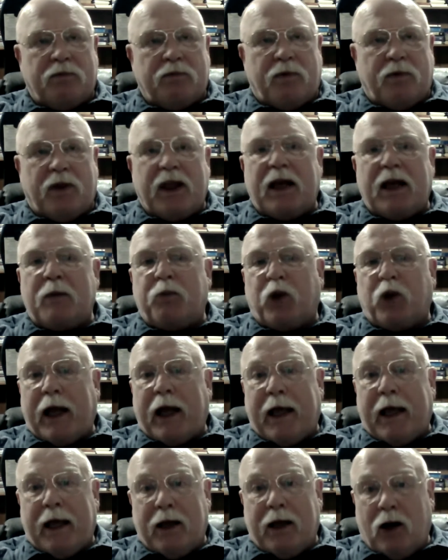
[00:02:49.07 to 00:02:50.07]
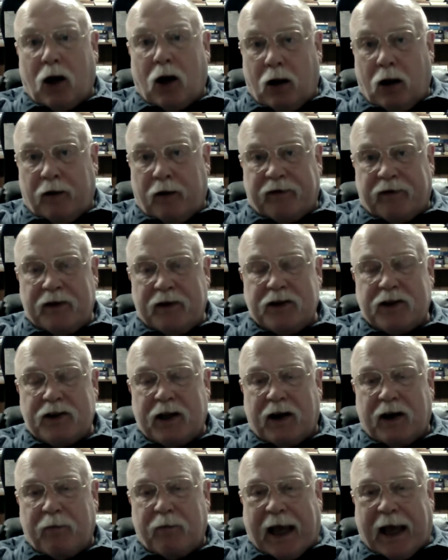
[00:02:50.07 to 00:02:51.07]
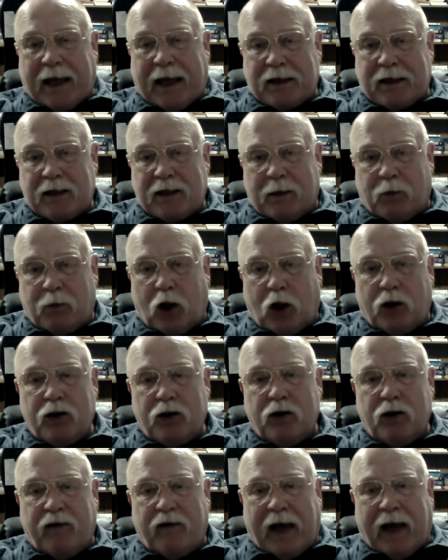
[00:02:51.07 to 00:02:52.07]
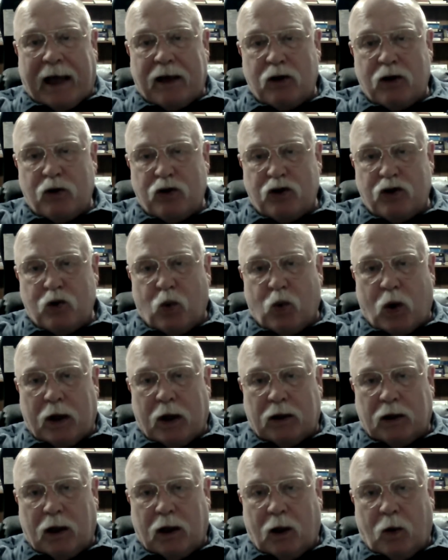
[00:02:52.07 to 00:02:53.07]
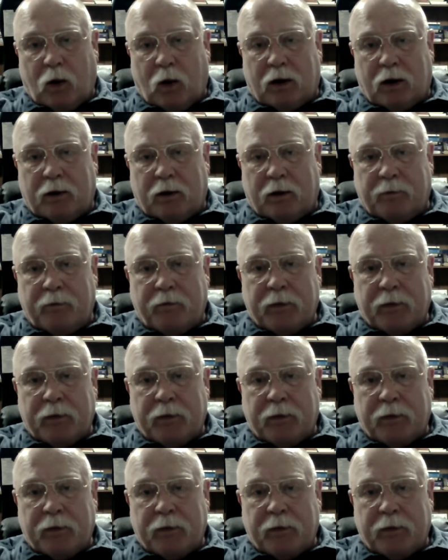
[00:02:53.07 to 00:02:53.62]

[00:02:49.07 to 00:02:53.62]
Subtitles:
Think playing golf instead of basketball. U values you want lower.